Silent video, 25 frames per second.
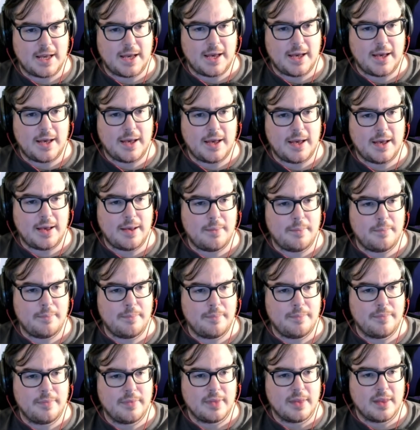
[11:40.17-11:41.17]

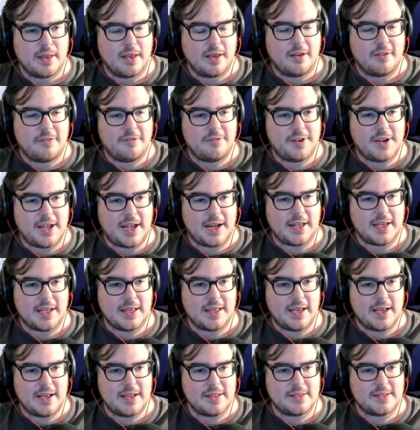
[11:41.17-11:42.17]
Fanatic
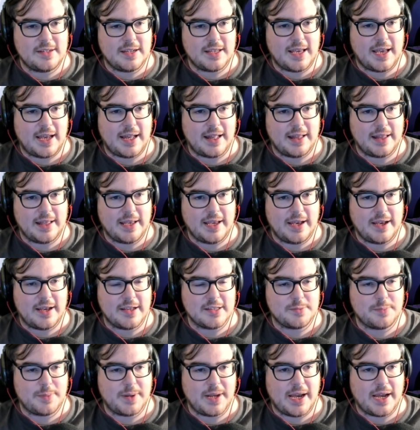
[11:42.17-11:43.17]
Gaze Nicalia
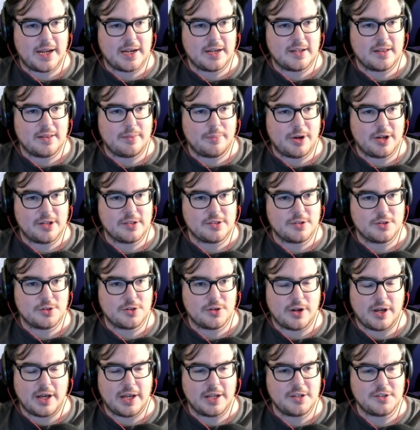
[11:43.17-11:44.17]
has been added to the monster
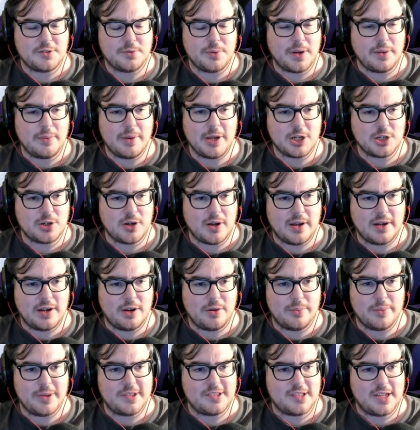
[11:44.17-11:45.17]
journal. I just want to make sure I
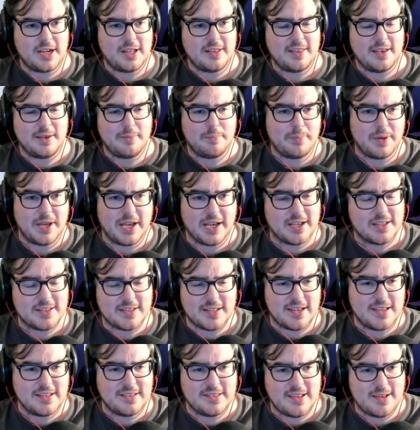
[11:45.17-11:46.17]
don't miss anything big because
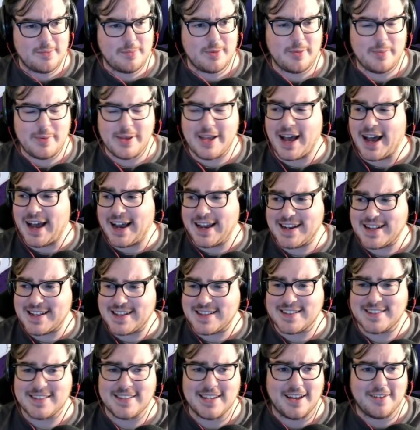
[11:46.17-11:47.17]
they seem to be hiding
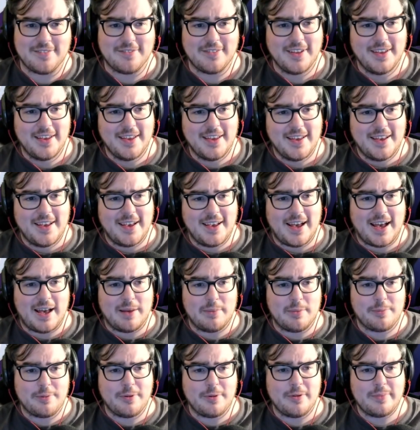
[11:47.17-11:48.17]
stuff.
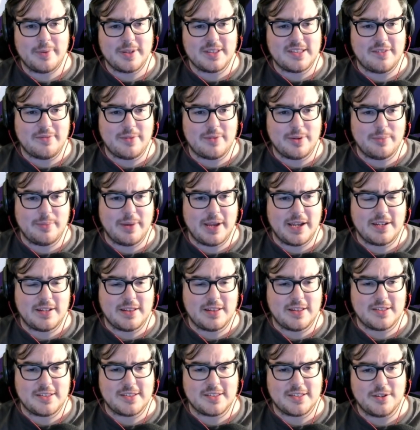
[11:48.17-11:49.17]
Improvements have been made to
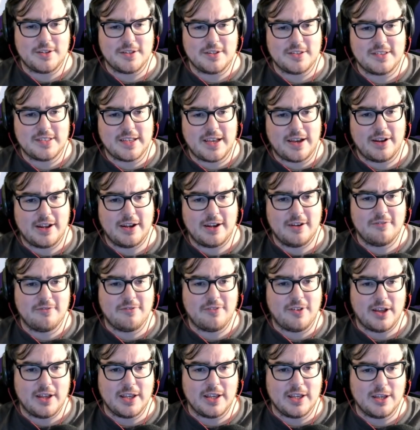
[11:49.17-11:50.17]
the skill sound and
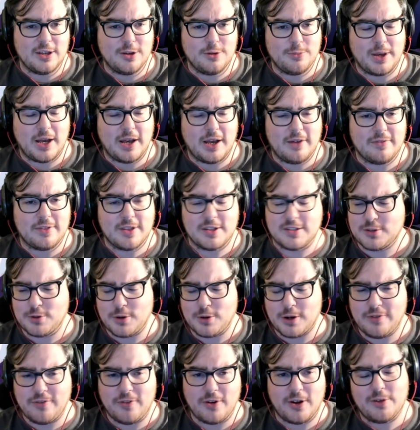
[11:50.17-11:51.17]
volume of the...
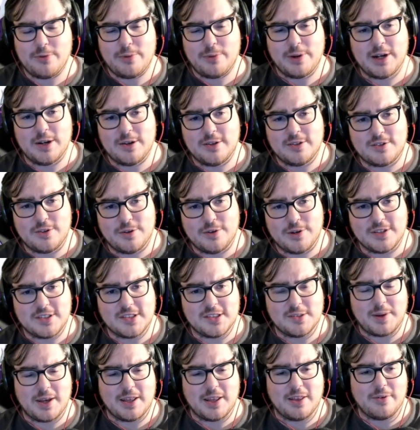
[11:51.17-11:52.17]
Sorry for all the Windows
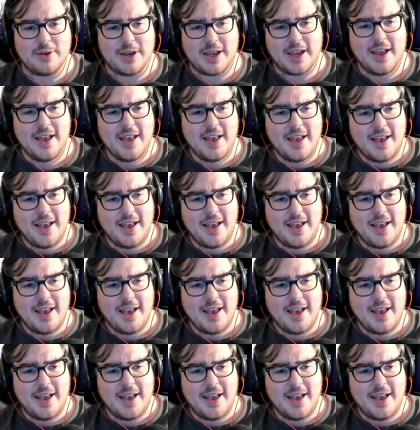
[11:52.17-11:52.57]
noises, by the way.